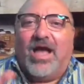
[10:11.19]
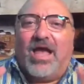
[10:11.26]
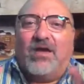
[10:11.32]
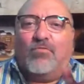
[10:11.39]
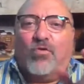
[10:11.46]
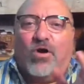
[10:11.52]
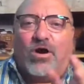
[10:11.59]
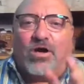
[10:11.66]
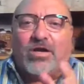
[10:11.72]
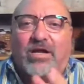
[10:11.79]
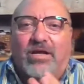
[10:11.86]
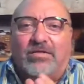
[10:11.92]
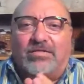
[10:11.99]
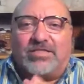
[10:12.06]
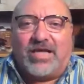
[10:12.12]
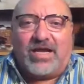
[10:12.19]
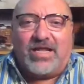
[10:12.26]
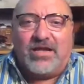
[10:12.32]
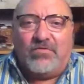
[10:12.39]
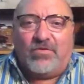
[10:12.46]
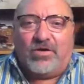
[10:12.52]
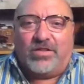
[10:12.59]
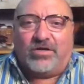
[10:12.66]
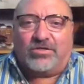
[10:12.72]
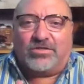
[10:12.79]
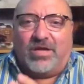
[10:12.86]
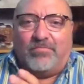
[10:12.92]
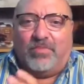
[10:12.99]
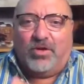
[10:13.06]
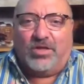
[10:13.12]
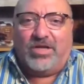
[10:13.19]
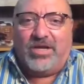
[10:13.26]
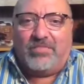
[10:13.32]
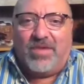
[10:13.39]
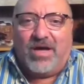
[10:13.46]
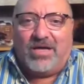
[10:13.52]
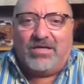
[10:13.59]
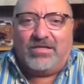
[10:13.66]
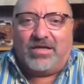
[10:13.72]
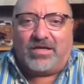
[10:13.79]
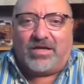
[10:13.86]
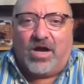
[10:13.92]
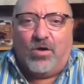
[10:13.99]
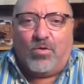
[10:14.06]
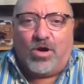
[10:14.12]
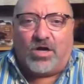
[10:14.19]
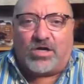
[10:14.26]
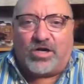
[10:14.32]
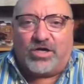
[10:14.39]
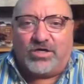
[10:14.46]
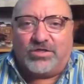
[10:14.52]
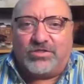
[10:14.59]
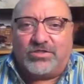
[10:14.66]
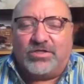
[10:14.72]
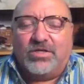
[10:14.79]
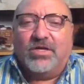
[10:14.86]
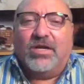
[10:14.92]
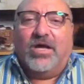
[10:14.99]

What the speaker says: a work setting where there's a bully among the coworkers,